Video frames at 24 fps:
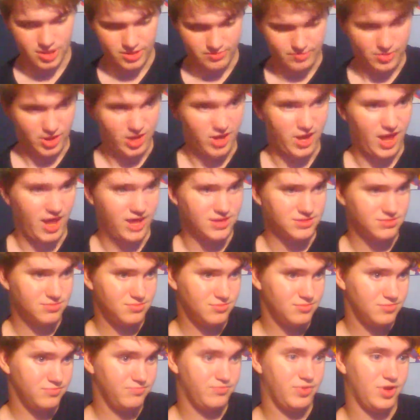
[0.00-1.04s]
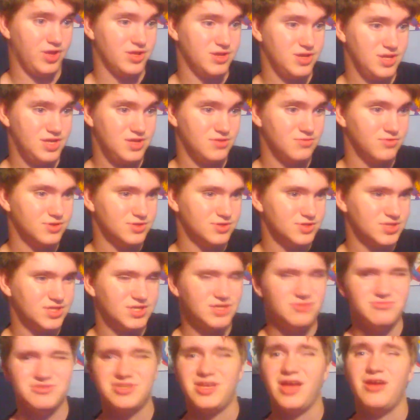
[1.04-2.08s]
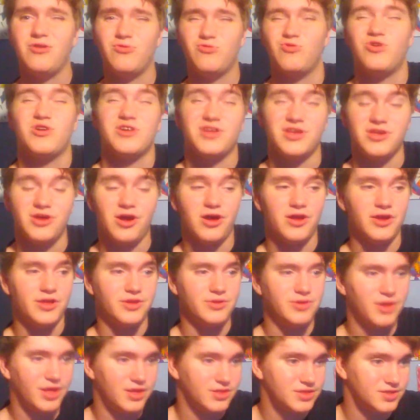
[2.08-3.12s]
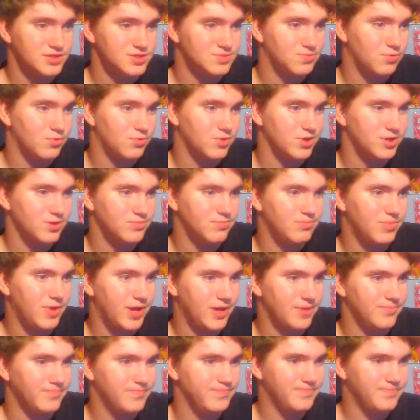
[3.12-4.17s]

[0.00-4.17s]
but he was kind of working on it at this point, but